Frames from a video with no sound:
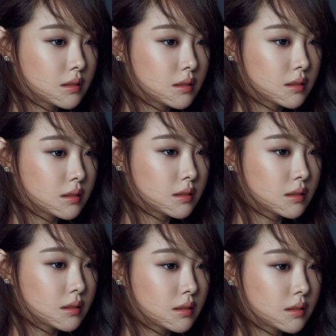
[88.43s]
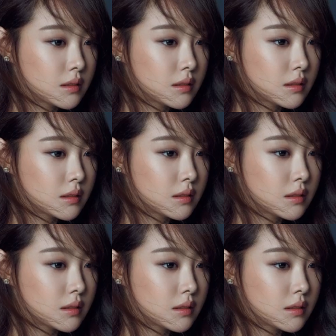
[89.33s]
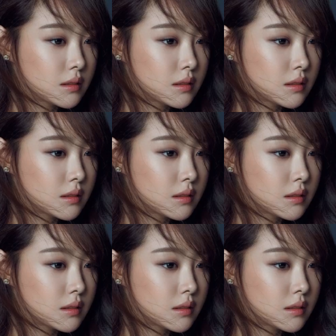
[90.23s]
No one is speaking in this clip.